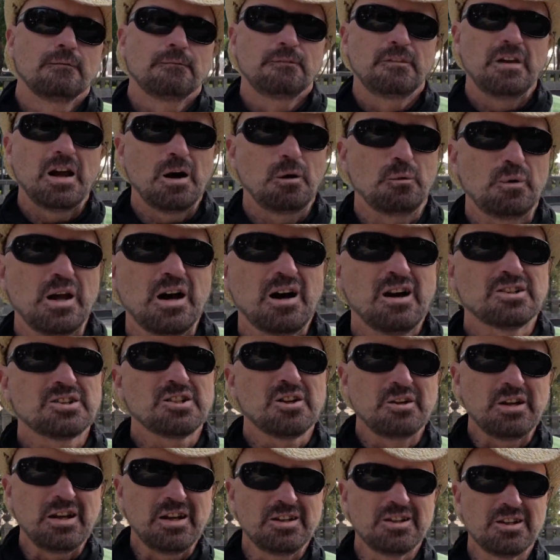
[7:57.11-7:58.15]
Now we
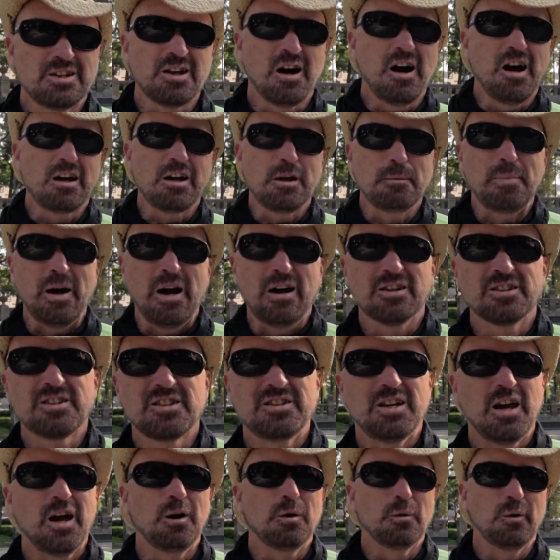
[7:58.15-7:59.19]
also need to talk about
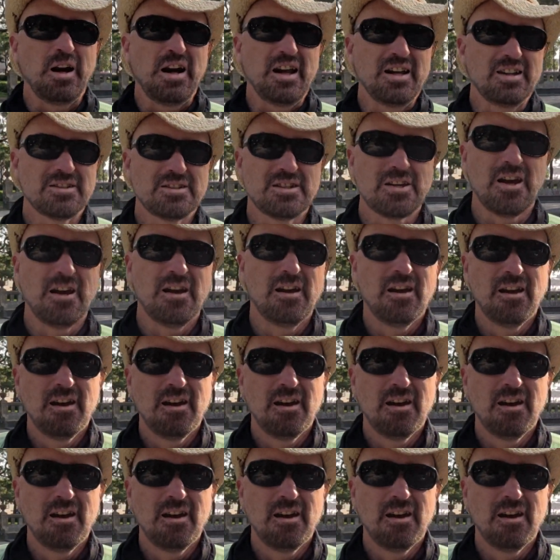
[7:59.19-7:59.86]
sell rates.